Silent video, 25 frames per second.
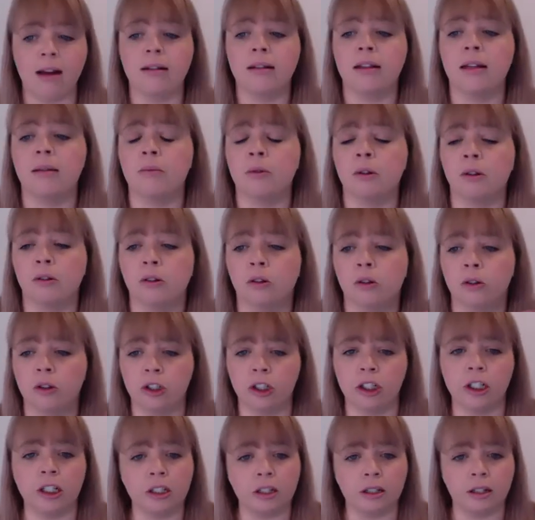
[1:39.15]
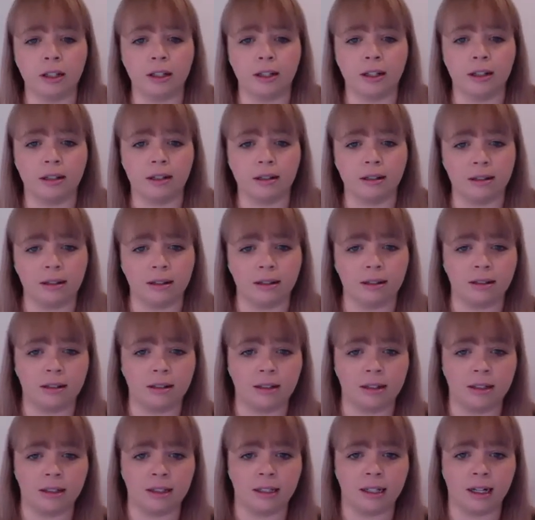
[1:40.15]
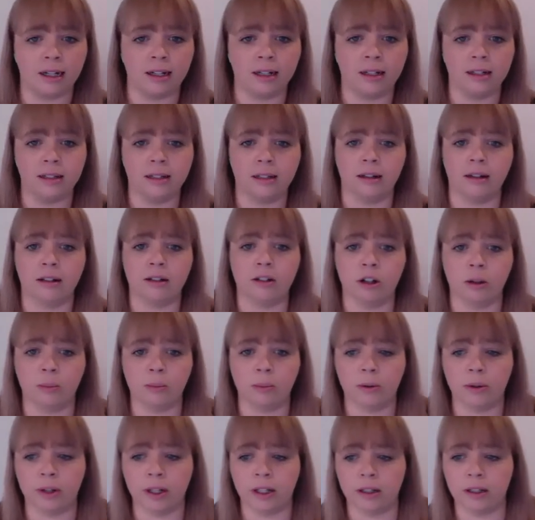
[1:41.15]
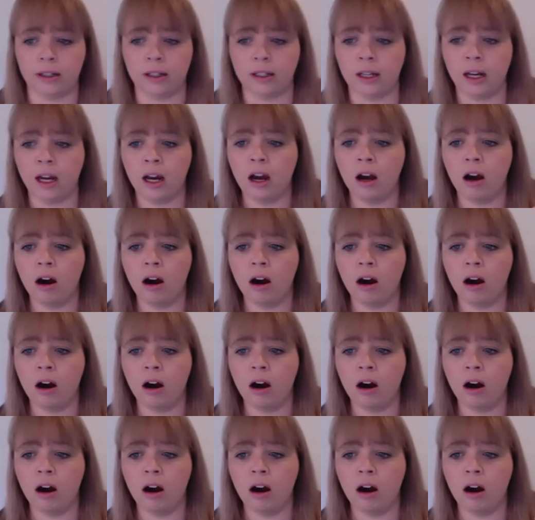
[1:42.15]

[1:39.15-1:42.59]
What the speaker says: and then we'll launch into the study design dot points